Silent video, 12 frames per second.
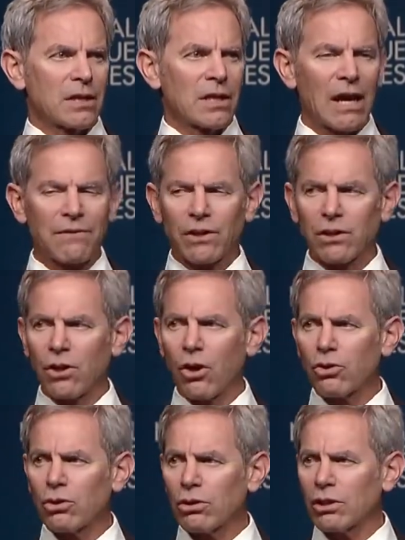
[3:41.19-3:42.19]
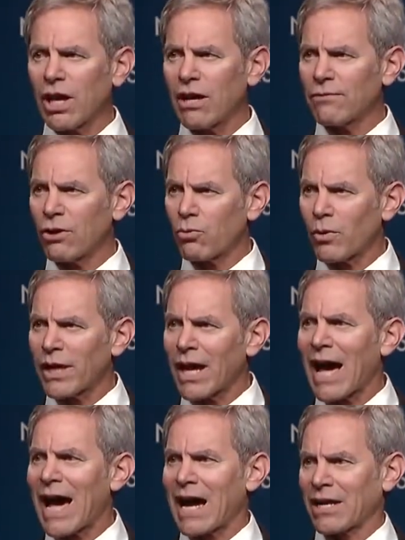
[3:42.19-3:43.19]
At the local level, we
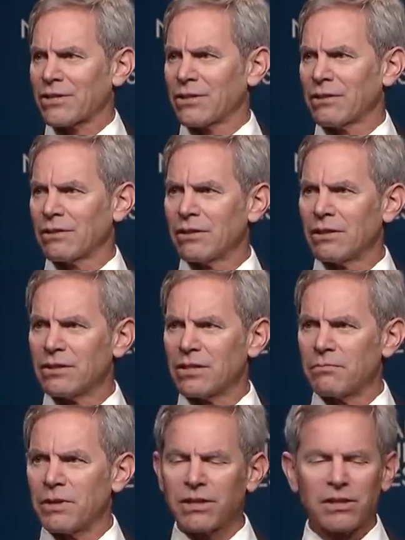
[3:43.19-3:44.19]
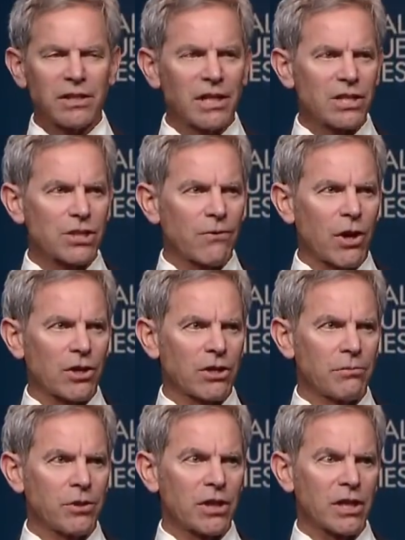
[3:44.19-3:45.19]
act to meet the needs of our
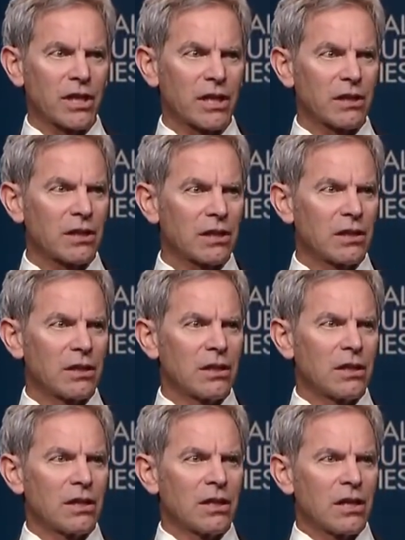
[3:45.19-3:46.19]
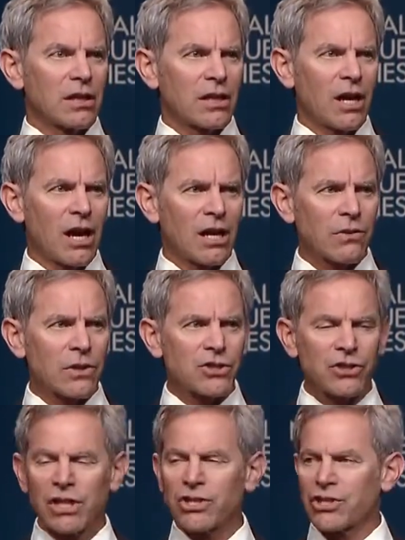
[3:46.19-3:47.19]
community.
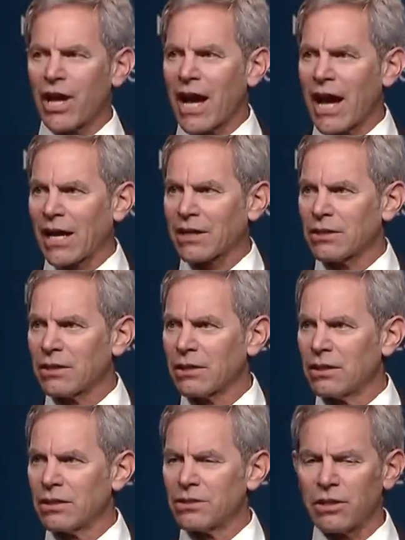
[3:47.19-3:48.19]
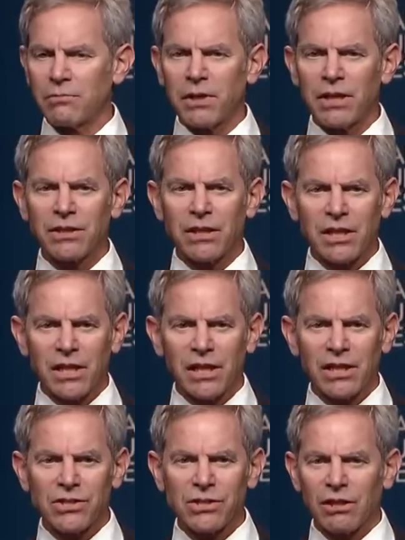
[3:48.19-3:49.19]
Congress needs to act to meet the
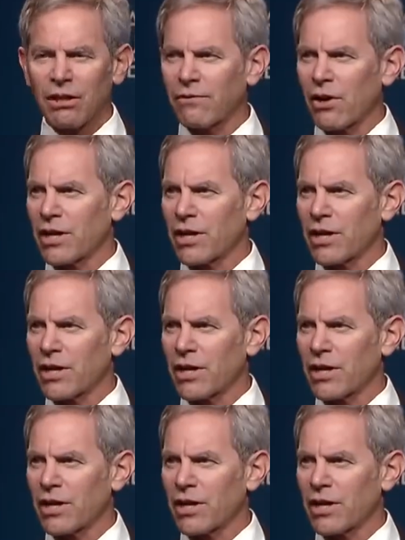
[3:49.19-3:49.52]
needs of our